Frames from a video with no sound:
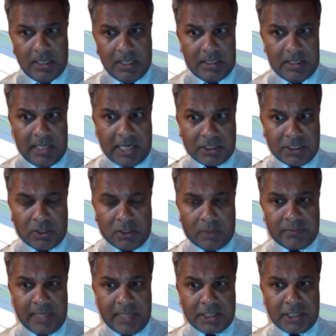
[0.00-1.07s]
the National
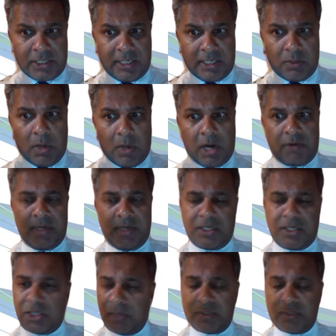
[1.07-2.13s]
Confidential Inquiry in
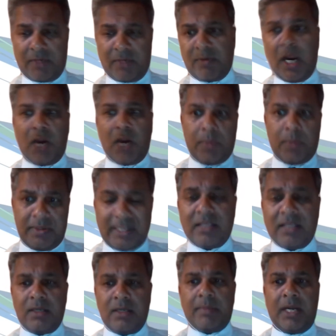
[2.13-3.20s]
terms of how we think
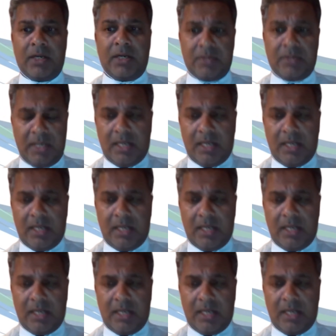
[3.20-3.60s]
about